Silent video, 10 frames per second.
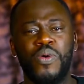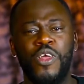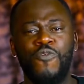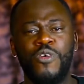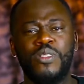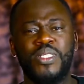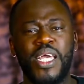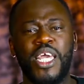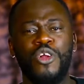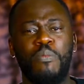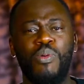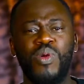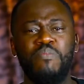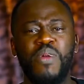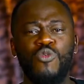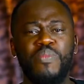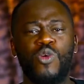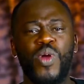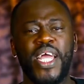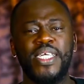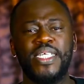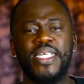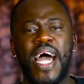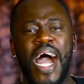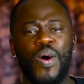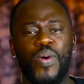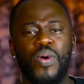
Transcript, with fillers: If you're sick in your body, may you be quickened now.